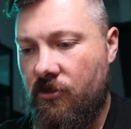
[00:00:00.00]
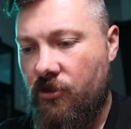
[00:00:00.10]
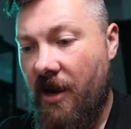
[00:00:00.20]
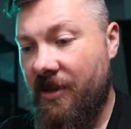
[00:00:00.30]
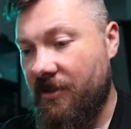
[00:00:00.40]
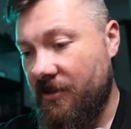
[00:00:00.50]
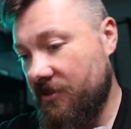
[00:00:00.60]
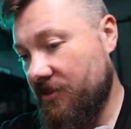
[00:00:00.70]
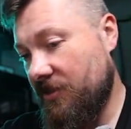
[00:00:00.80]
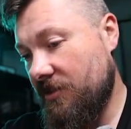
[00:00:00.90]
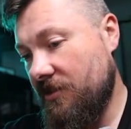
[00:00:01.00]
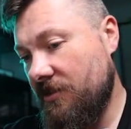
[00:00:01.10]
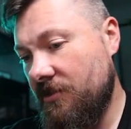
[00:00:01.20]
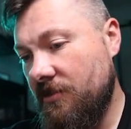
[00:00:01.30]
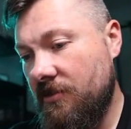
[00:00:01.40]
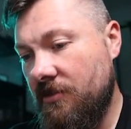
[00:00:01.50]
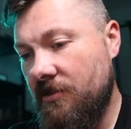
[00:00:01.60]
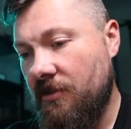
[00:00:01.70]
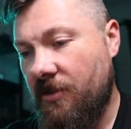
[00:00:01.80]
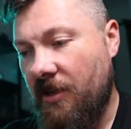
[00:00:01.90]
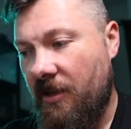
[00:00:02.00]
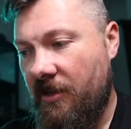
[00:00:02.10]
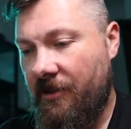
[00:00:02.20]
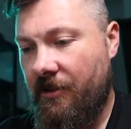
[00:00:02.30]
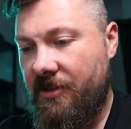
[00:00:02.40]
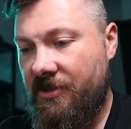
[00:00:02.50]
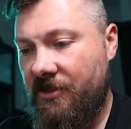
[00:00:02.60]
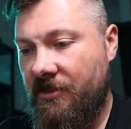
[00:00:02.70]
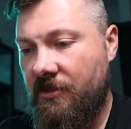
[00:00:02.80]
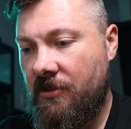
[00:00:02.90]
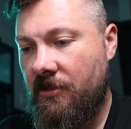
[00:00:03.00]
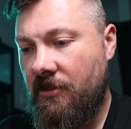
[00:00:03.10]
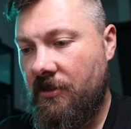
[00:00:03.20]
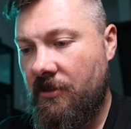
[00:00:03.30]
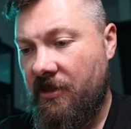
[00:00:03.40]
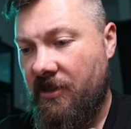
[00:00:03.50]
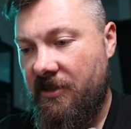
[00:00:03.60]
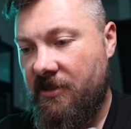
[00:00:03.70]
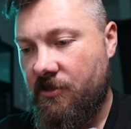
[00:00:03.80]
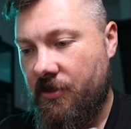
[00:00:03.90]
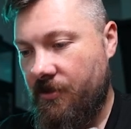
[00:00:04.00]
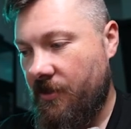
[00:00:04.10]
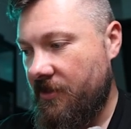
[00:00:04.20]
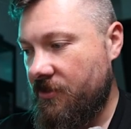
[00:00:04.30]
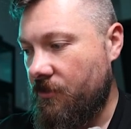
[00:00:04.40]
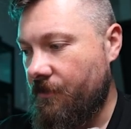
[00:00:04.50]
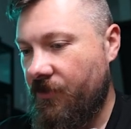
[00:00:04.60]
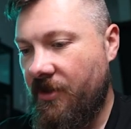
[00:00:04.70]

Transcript: Dragon Elixir, okay, Heliolisk, I think I need this one as well, that's cool.